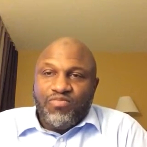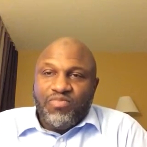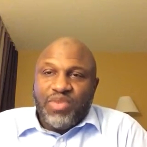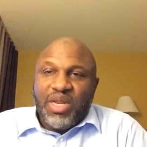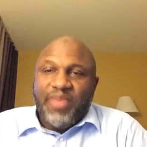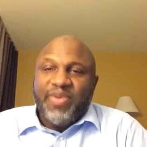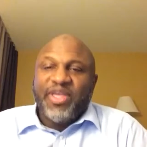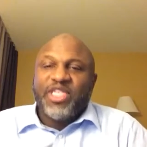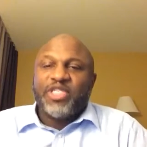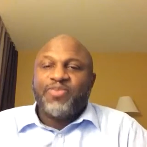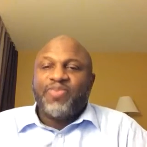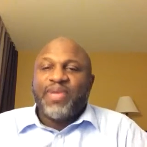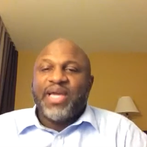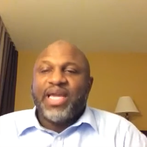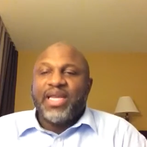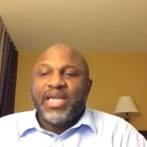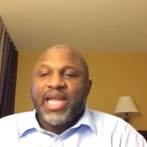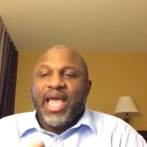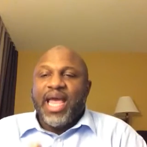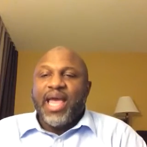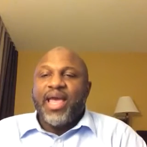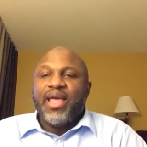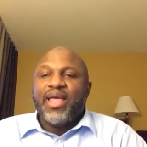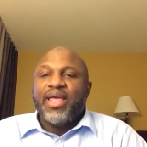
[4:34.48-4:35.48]
Let me
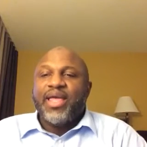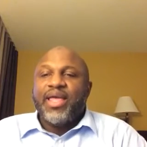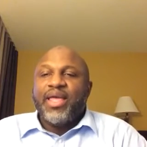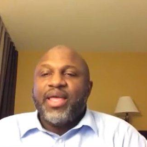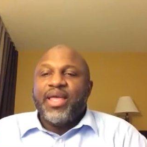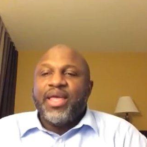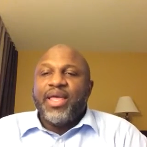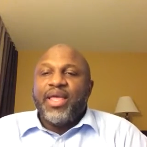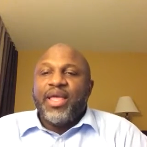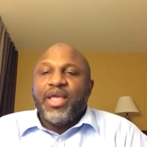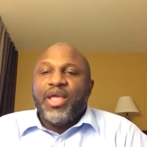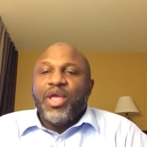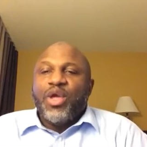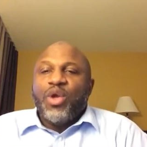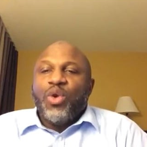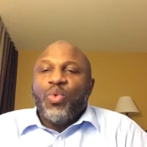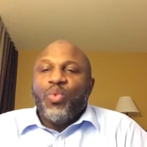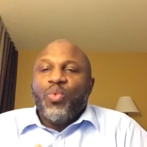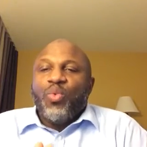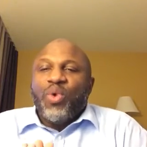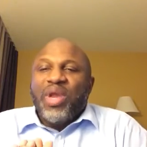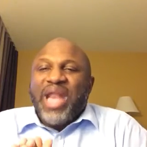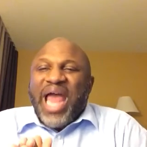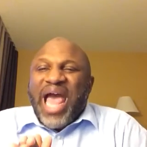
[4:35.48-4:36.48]
explain that.
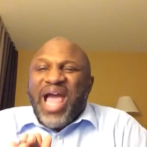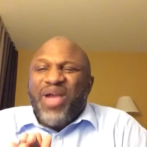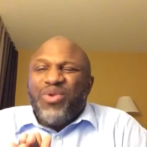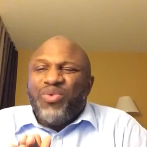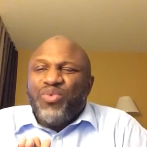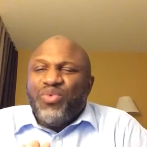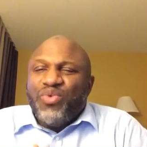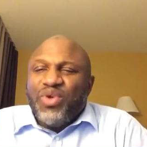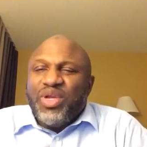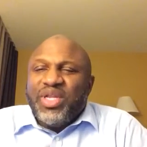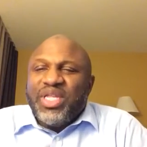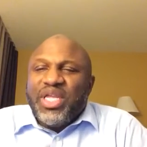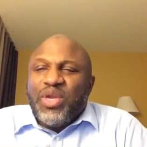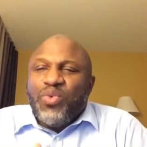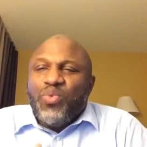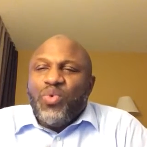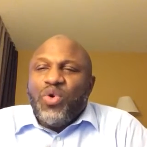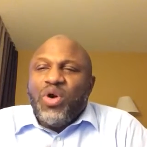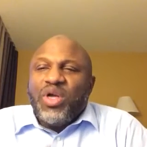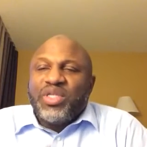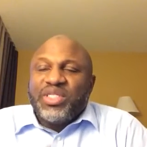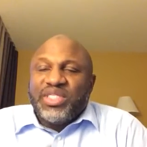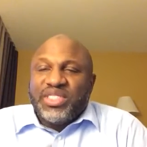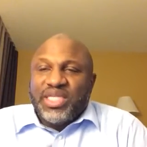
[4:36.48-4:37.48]
When I really
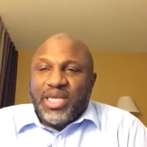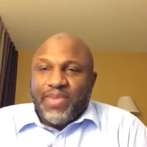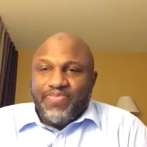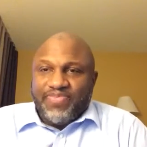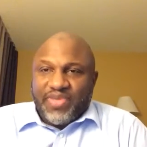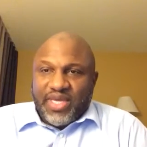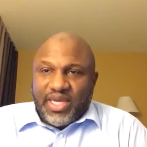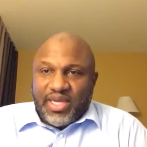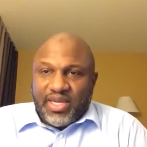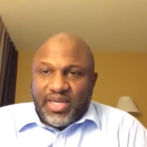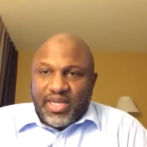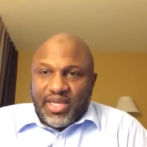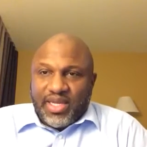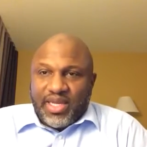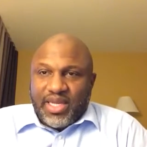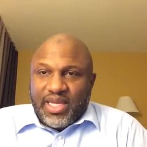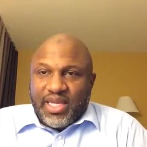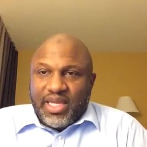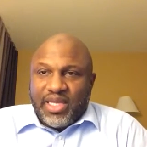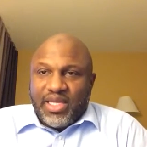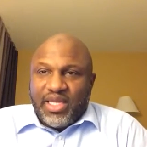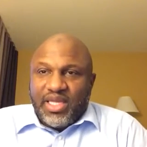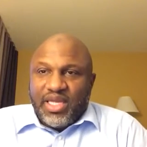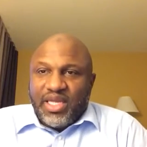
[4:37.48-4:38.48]
want something,
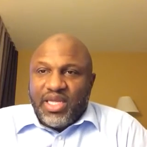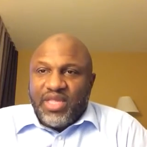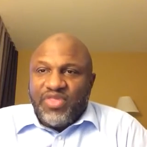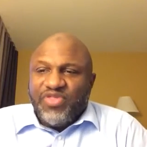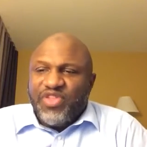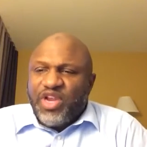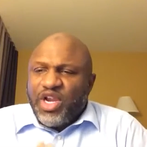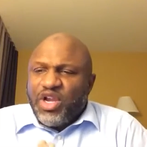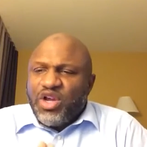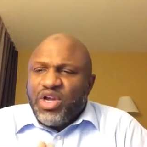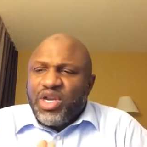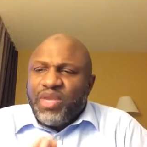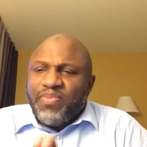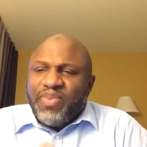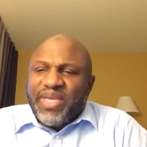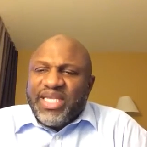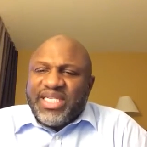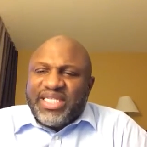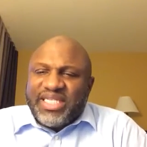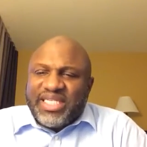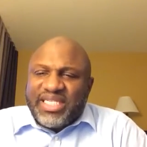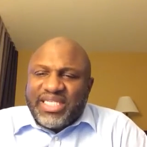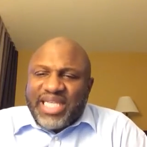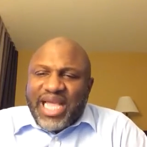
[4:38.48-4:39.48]
there are going to
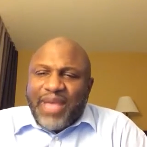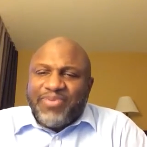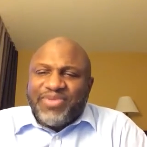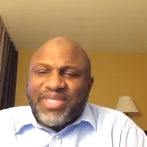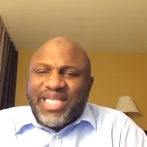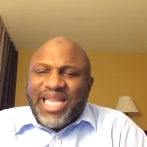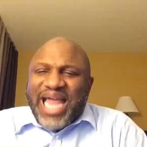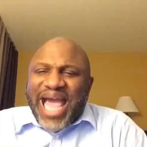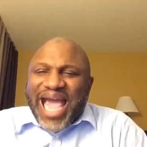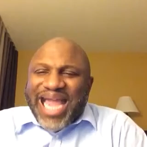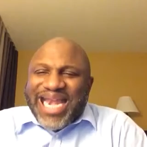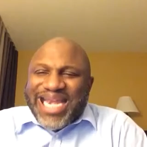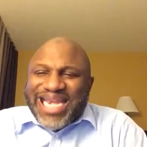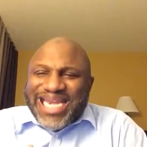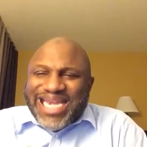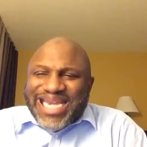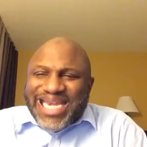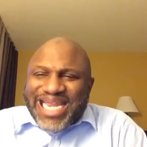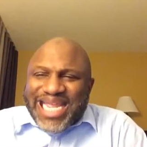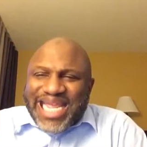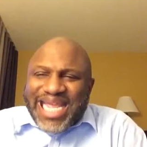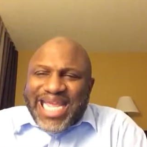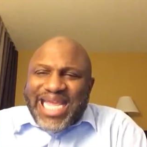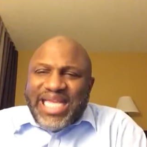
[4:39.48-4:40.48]
be steps that I
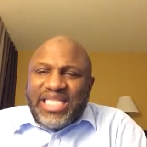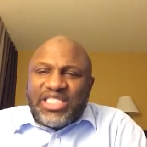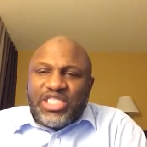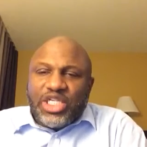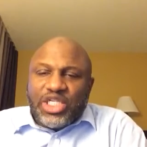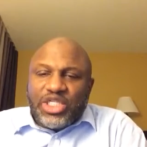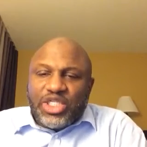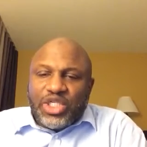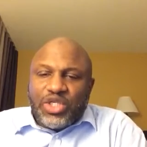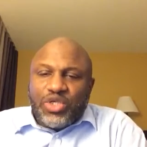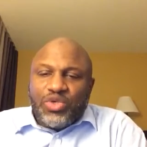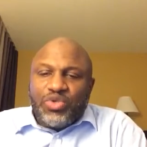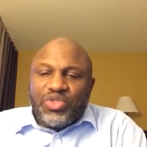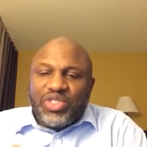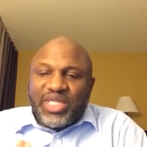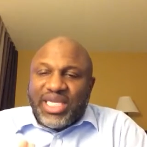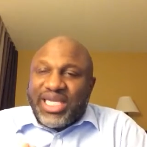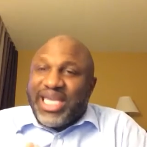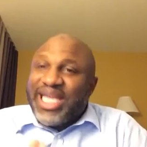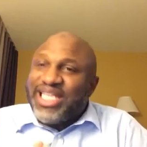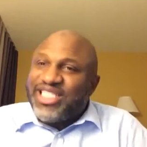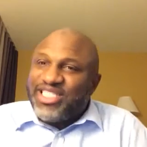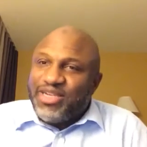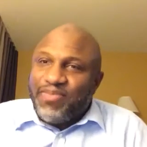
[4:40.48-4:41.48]
need to do
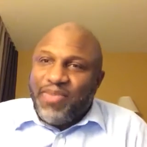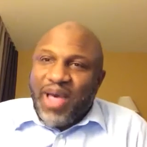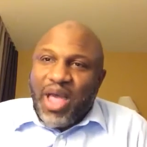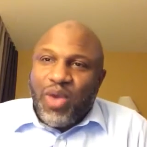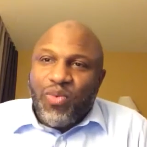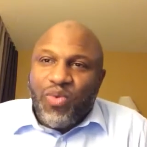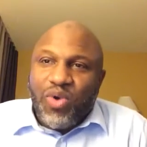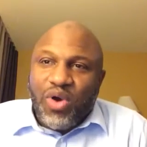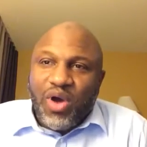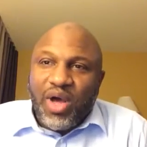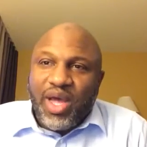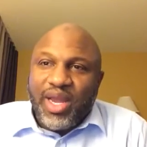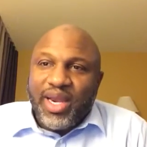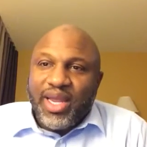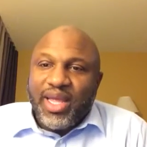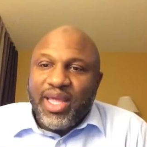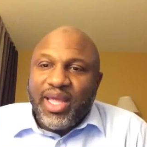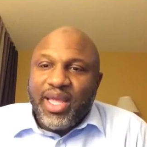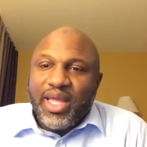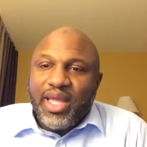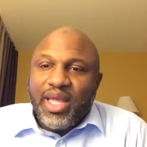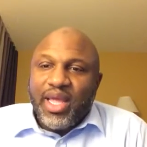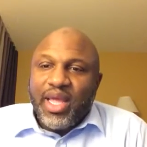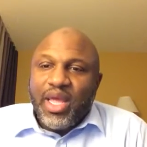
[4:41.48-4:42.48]
to get to my want.
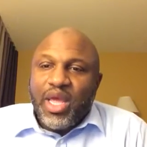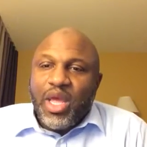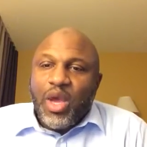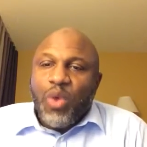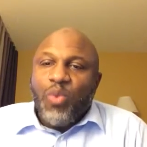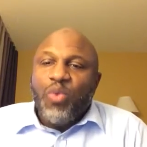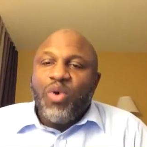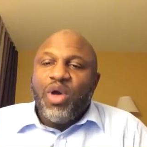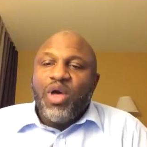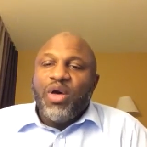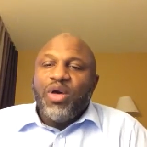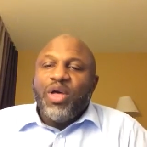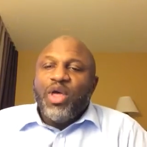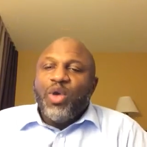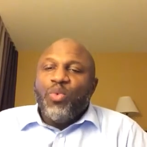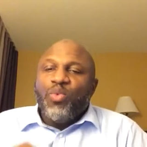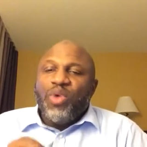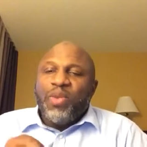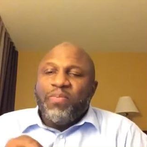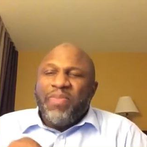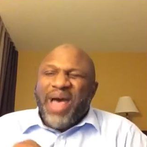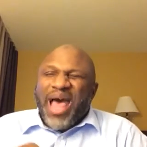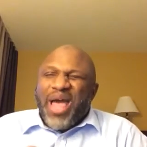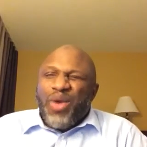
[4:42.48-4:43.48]
Well,
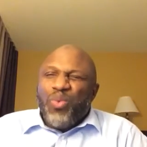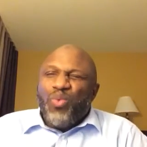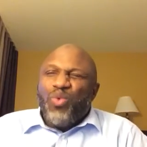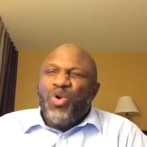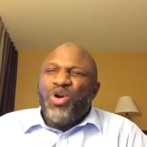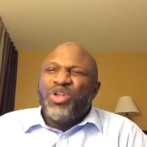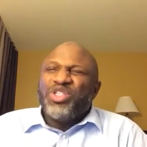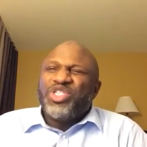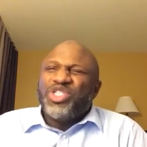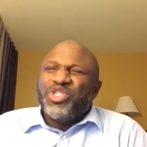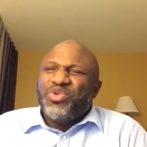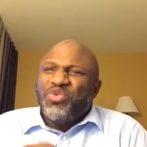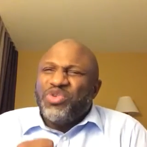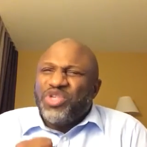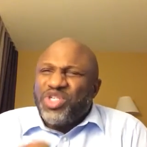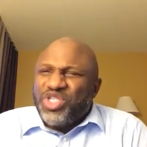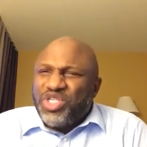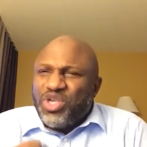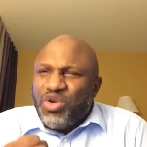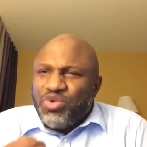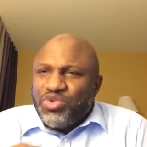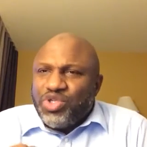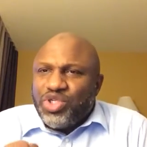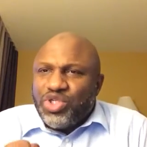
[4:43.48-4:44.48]
when my want to
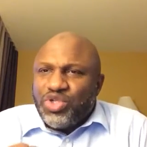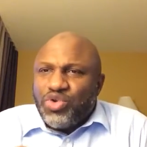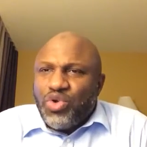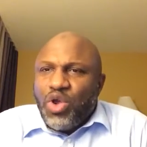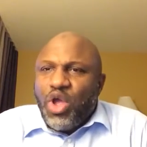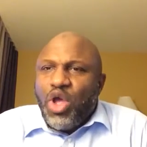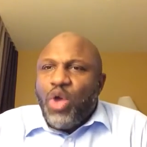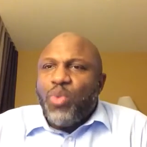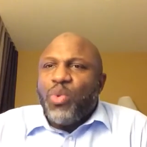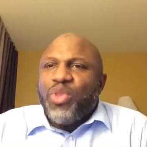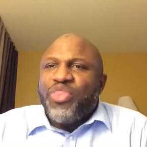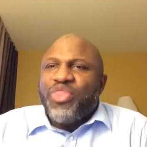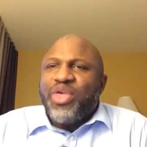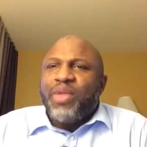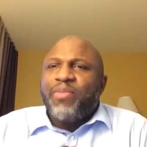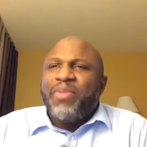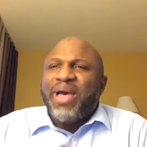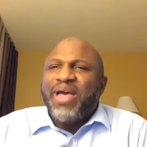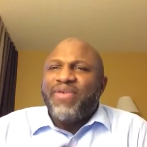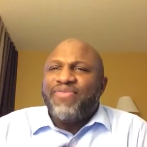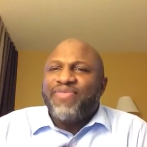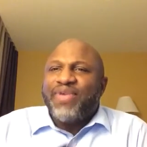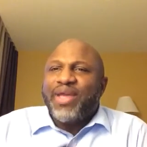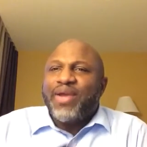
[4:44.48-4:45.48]
is so strong within
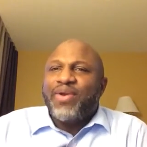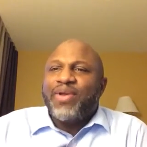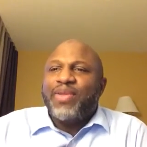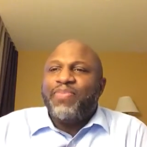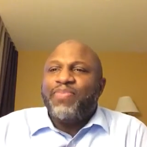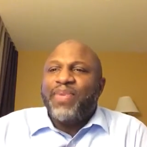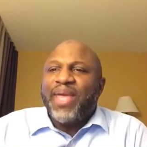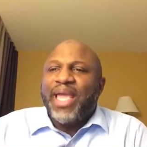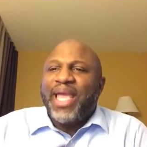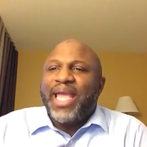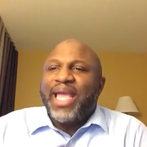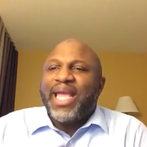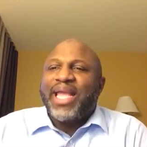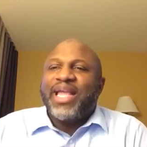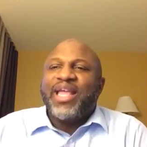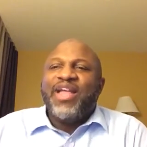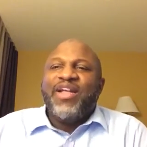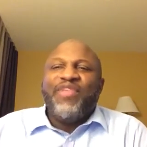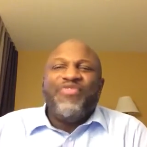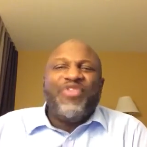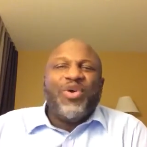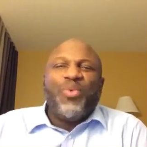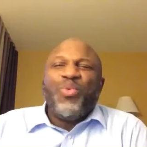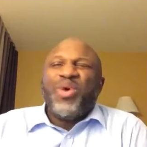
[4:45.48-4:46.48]
my very being,
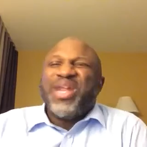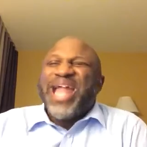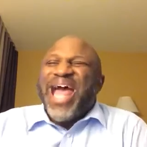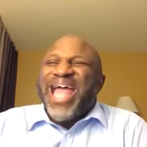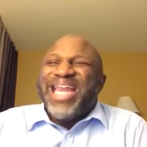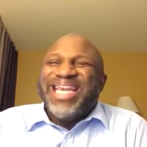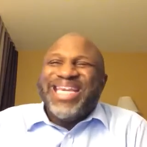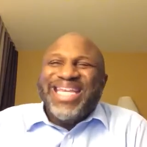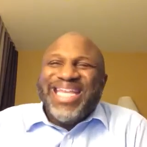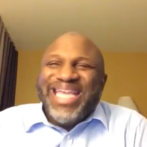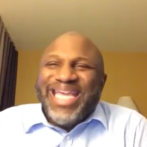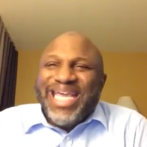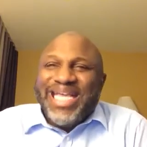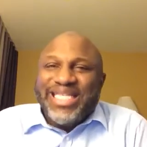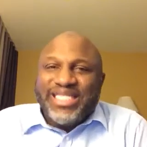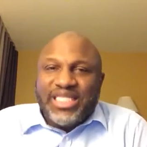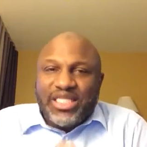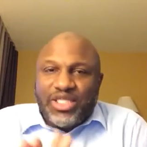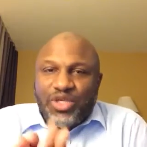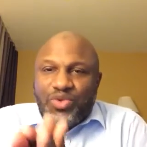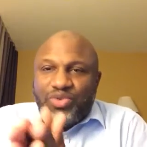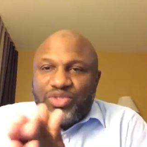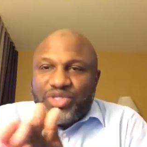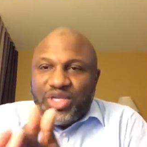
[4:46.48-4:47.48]
then what I need
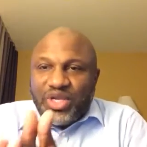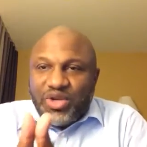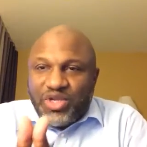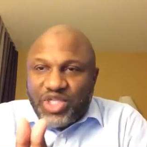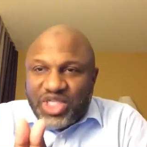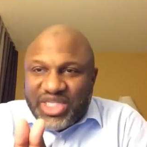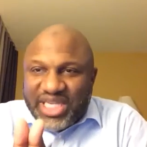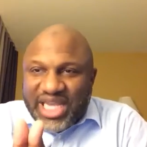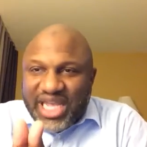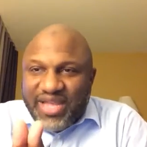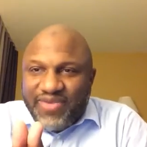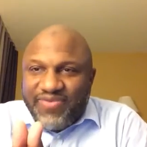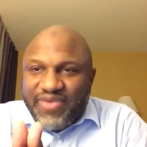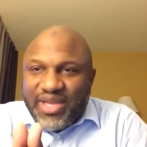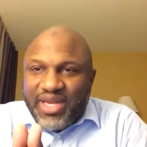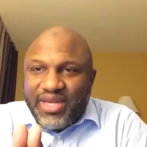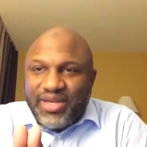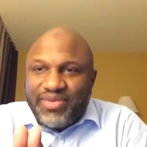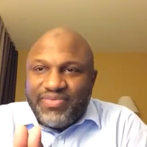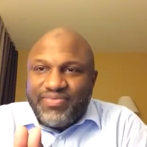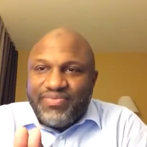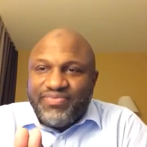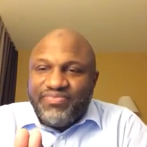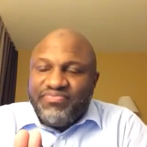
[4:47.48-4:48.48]
to do to achieve
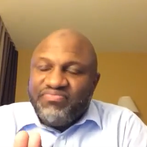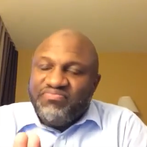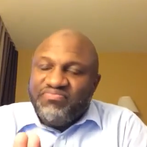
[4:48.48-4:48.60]
it,